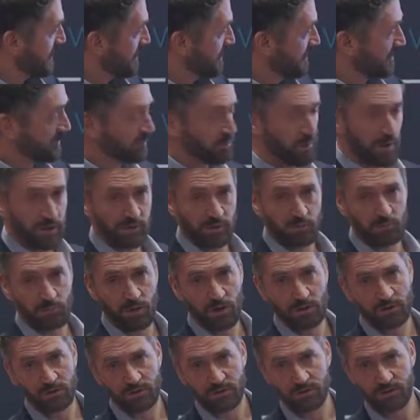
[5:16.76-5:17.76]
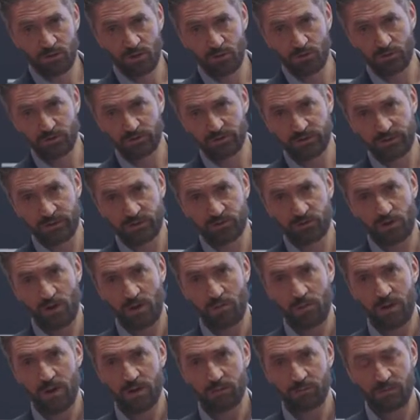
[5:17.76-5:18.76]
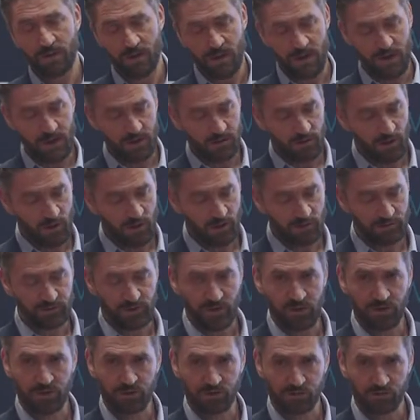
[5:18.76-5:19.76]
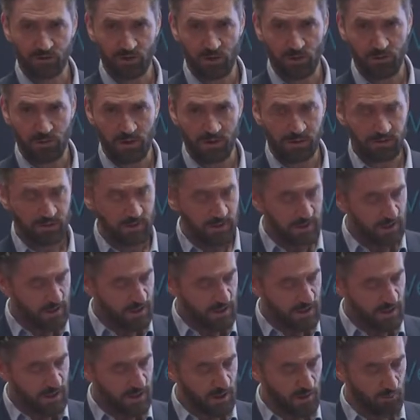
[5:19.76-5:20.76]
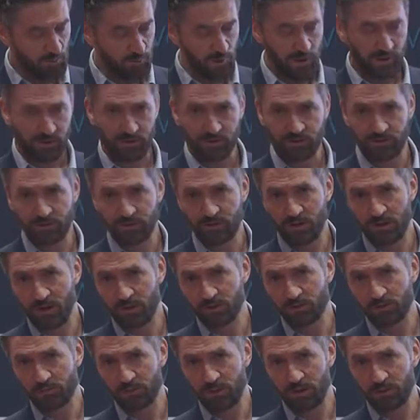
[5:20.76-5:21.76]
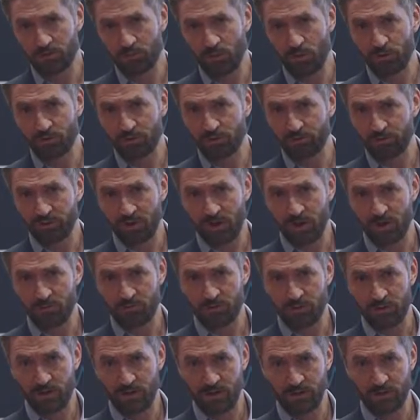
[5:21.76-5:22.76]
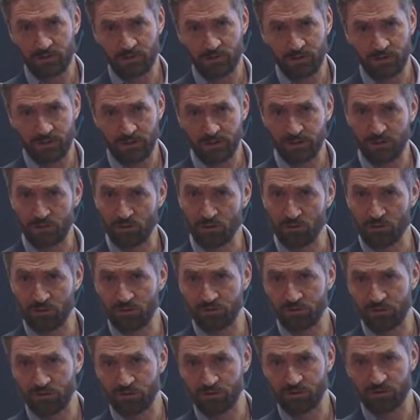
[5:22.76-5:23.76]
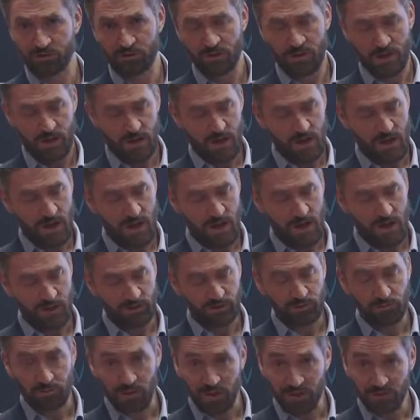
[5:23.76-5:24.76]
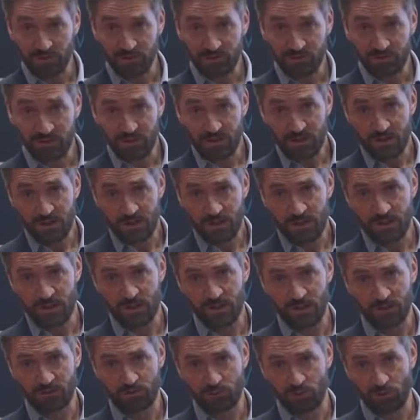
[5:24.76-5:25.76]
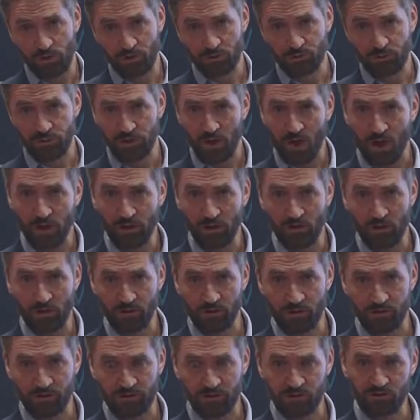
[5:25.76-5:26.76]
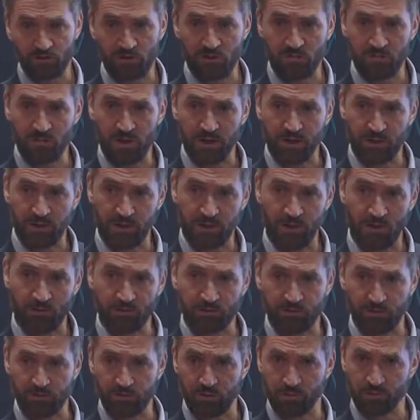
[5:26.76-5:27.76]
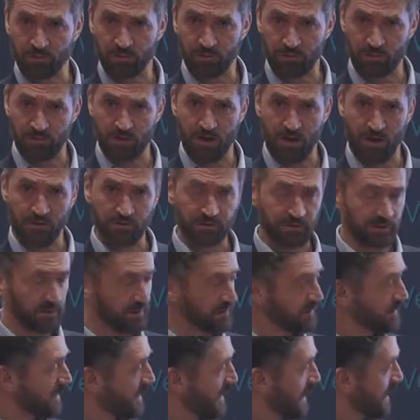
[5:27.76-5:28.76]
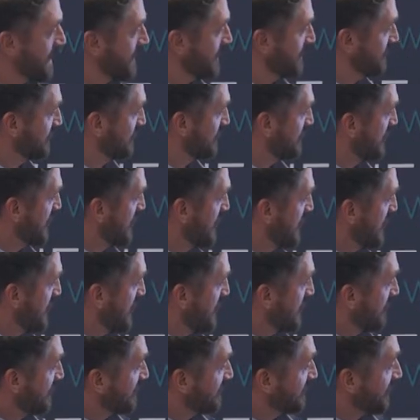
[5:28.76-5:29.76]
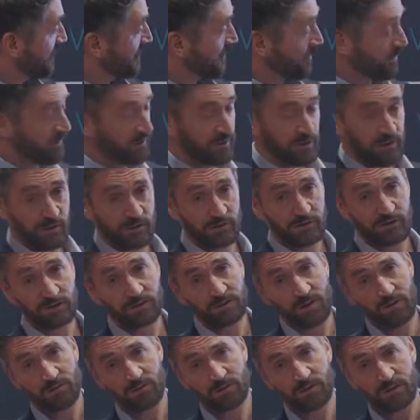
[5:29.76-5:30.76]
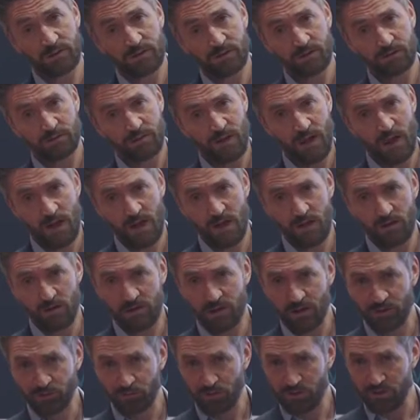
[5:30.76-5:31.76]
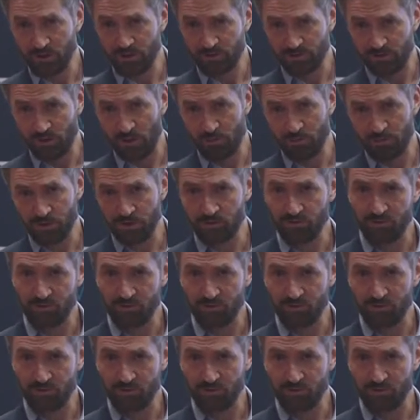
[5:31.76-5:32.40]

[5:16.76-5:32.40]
There's Brendan Buckley, who is the chairman, uh, non exec chairman. Uh, Brendan has spent most of his life in the clinical research uh, space. He's worked with ICON as the chief medical officer from 2000 and 13s to 17. Uh, that's when his company